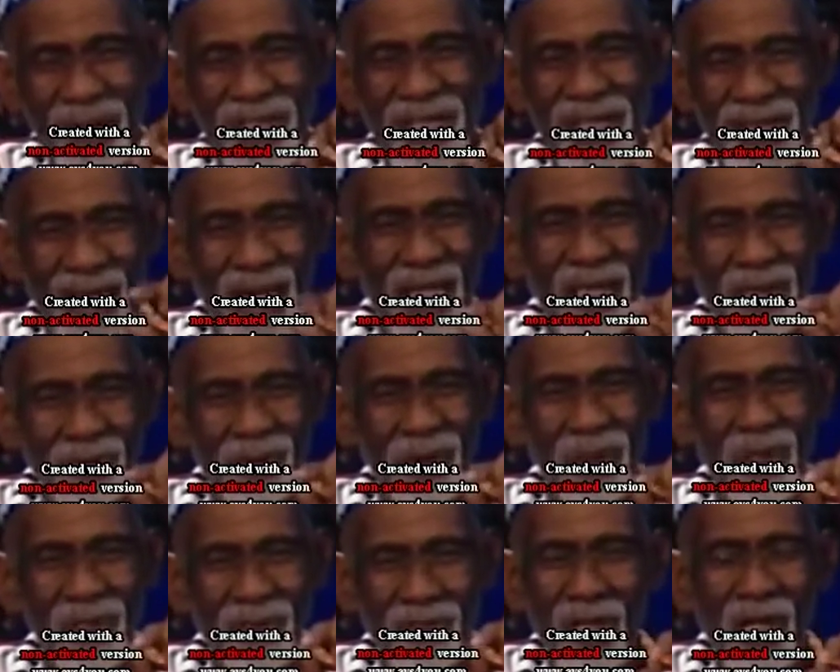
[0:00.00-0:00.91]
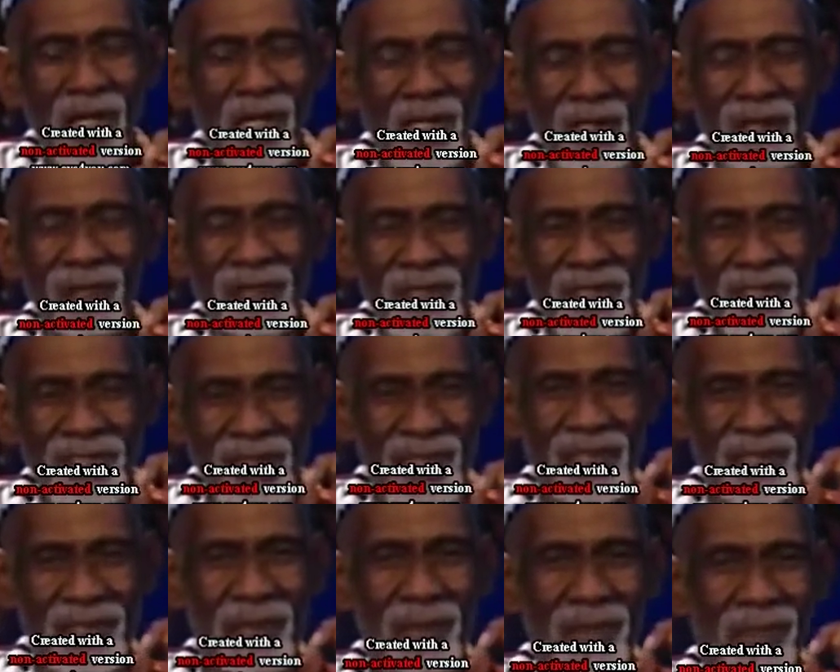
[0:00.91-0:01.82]
the central nerve
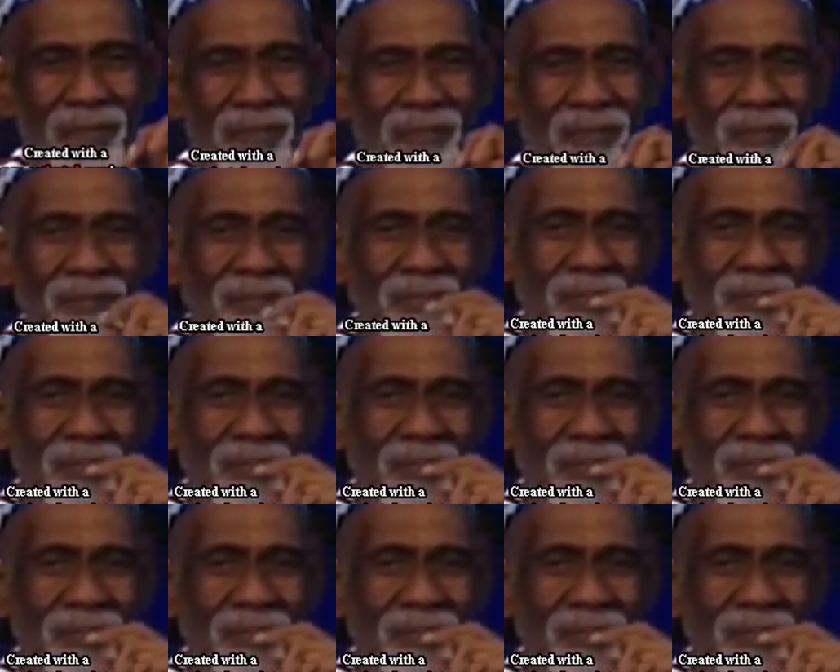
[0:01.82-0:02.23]
system.